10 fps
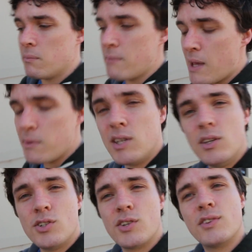maybe
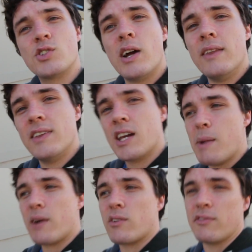you should try and think
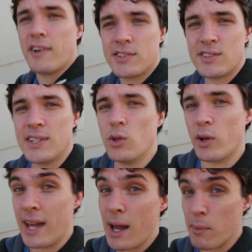about reversing your
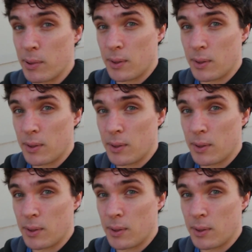gap.